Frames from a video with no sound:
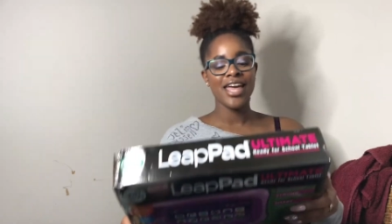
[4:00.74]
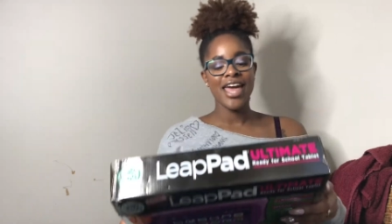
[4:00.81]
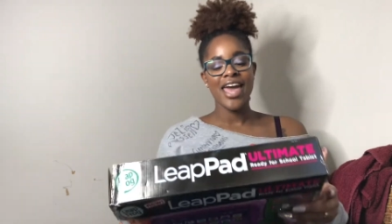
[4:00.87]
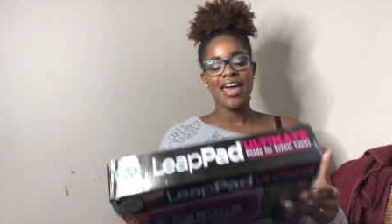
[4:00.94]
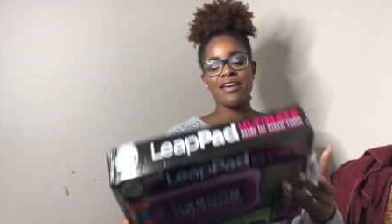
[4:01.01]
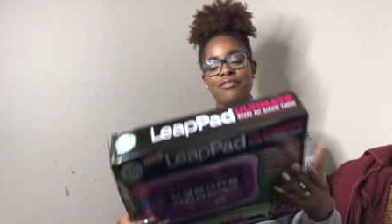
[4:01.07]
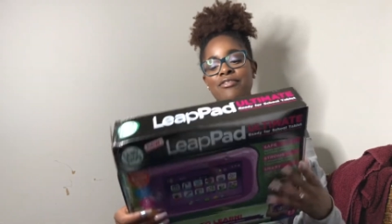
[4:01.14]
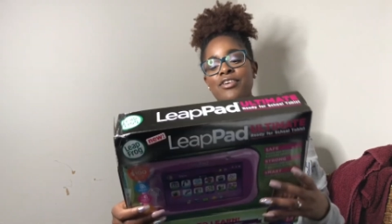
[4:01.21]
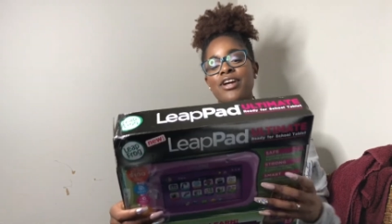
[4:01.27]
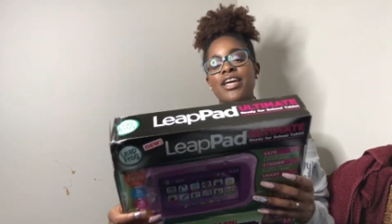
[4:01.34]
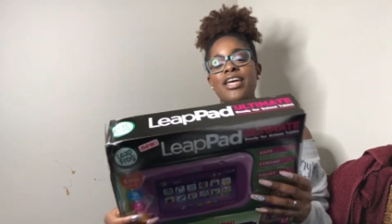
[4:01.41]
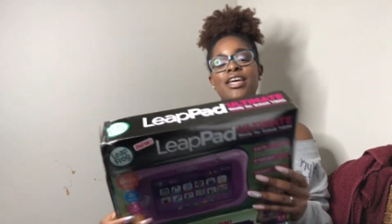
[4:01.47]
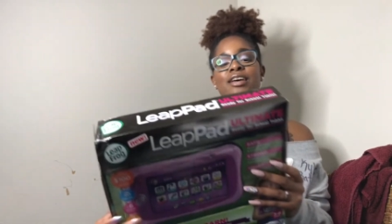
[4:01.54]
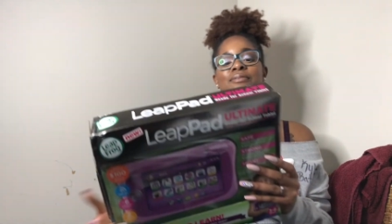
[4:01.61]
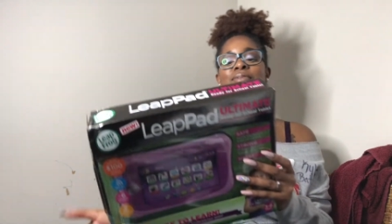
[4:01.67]
and for
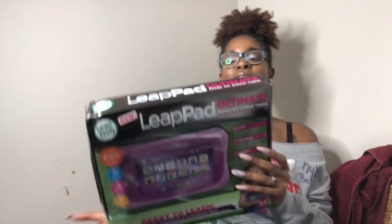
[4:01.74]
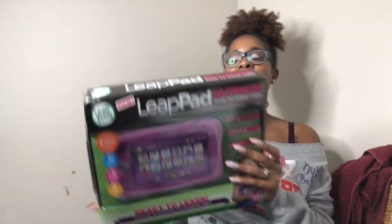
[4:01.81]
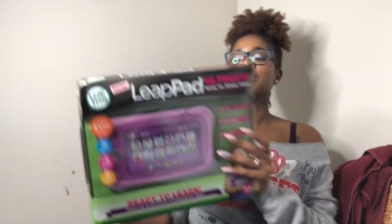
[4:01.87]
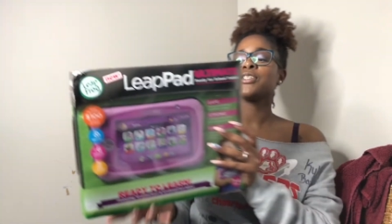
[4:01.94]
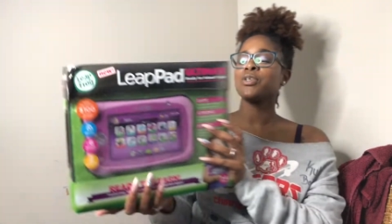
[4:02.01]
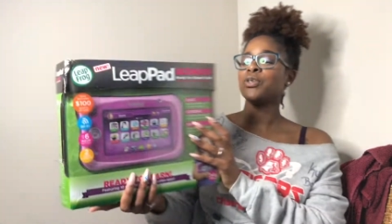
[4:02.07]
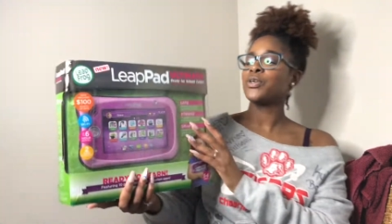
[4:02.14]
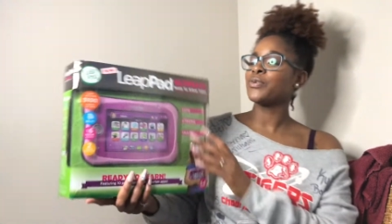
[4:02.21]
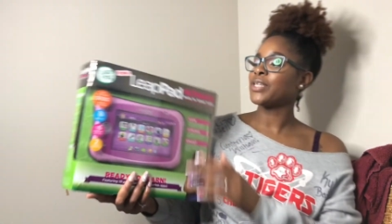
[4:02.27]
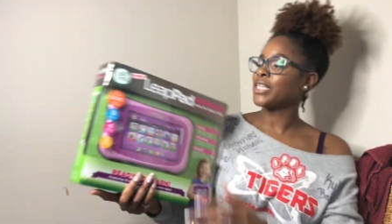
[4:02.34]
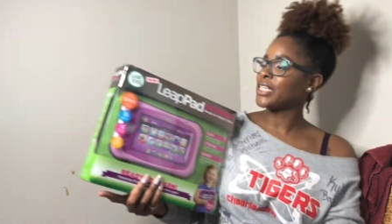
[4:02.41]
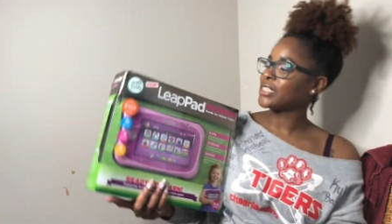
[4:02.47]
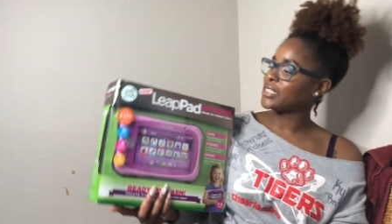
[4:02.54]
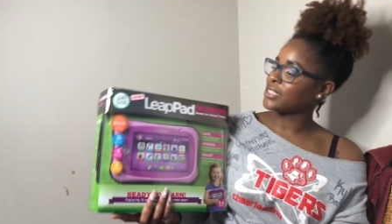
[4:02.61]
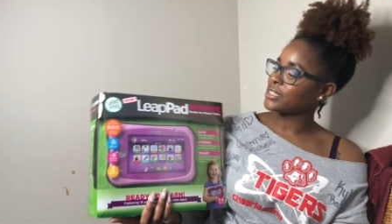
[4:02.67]
him. He's cool with
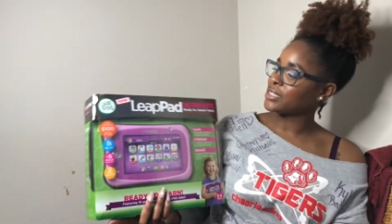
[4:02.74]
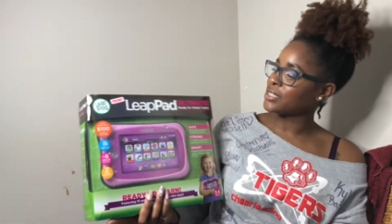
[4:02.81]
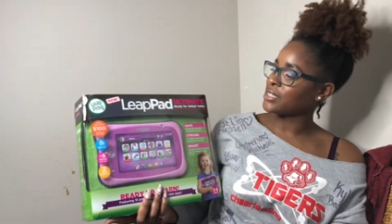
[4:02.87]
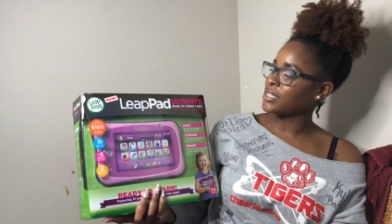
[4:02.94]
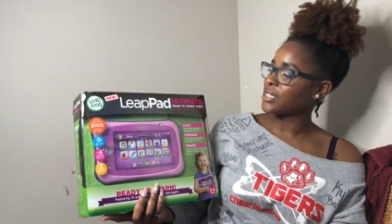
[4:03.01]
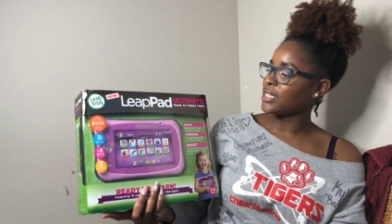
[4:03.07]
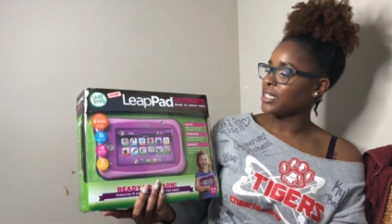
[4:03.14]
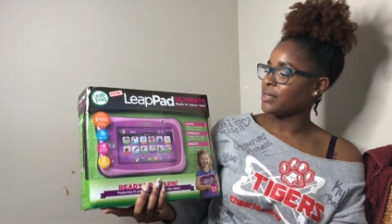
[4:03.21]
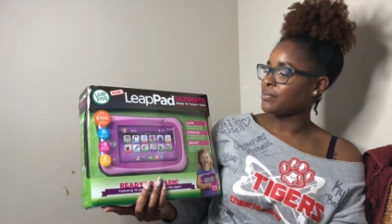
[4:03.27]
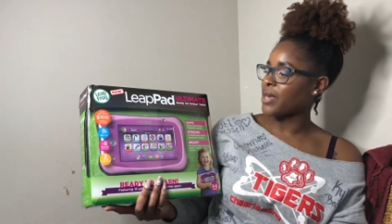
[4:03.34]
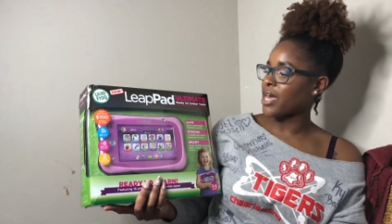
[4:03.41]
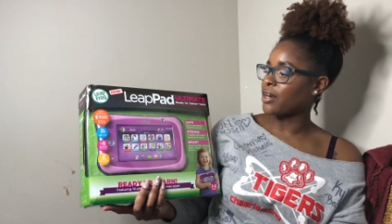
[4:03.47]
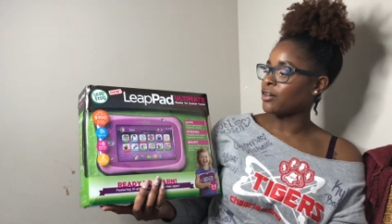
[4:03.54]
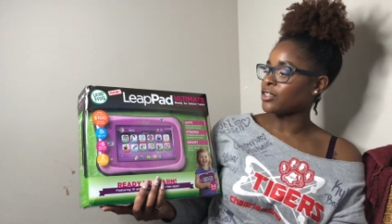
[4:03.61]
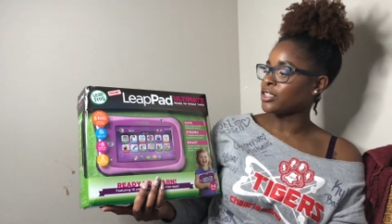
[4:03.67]
this. This is the
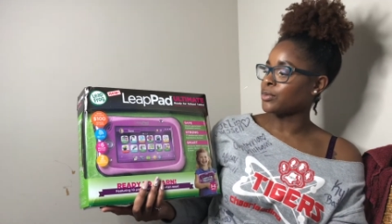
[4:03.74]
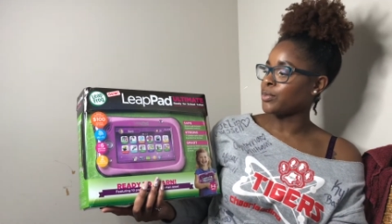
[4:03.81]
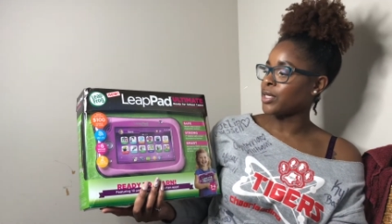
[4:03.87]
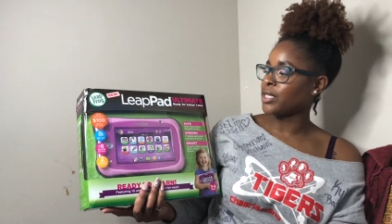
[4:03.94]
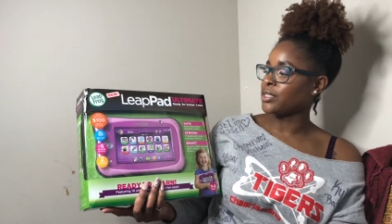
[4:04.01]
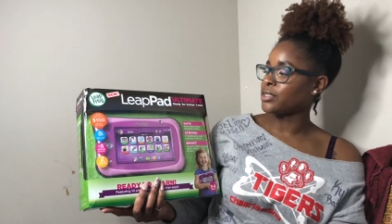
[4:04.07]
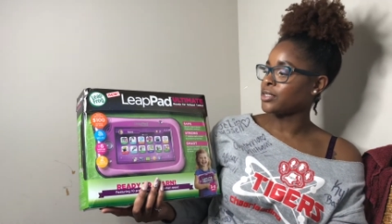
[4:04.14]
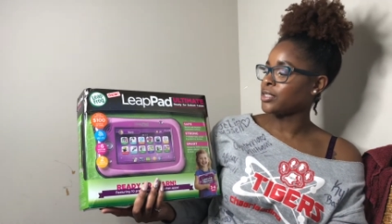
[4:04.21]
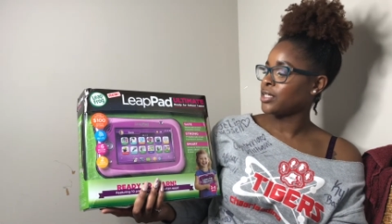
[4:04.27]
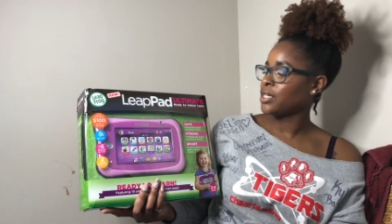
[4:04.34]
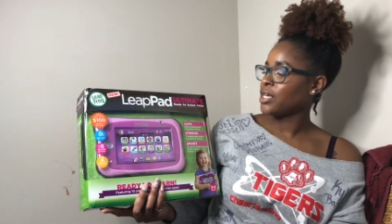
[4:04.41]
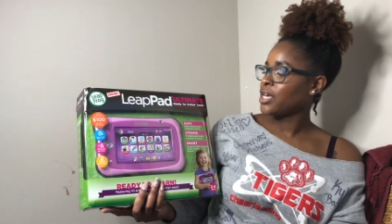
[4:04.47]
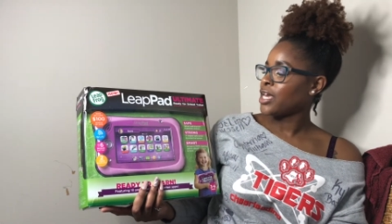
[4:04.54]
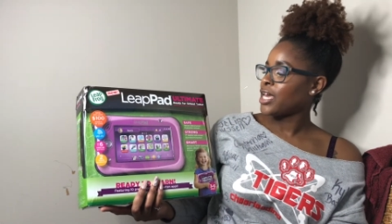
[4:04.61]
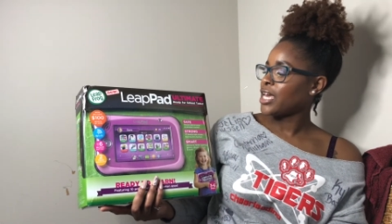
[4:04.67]
LeapPad Ultimate.
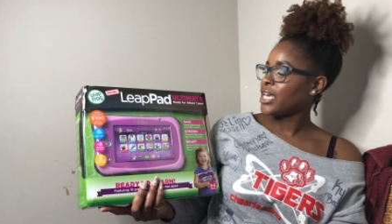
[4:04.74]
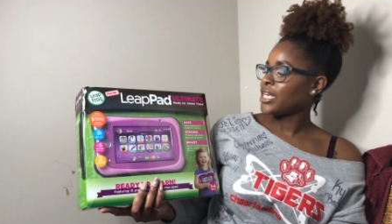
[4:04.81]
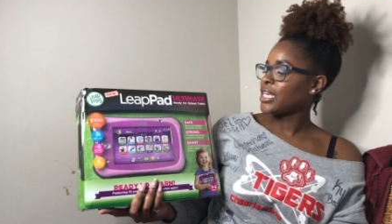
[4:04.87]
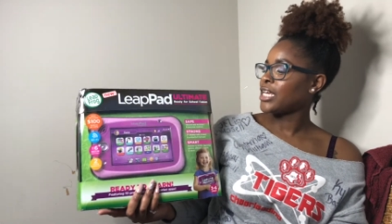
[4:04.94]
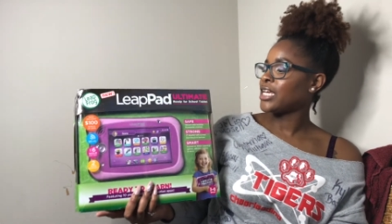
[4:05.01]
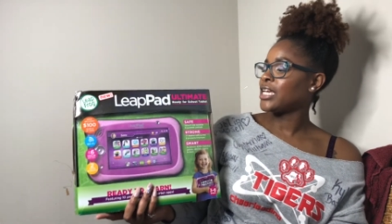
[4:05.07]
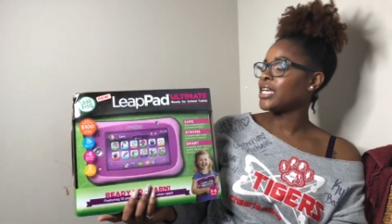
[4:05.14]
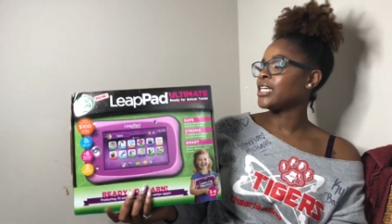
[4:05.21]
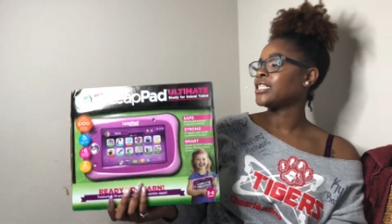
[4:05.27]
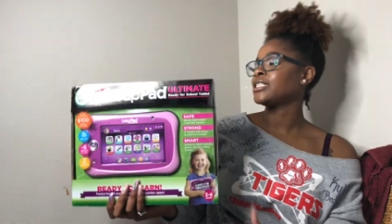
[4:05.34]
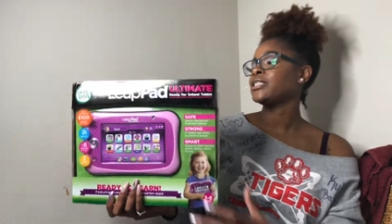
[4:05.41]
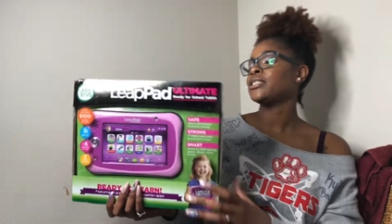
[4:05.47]
It is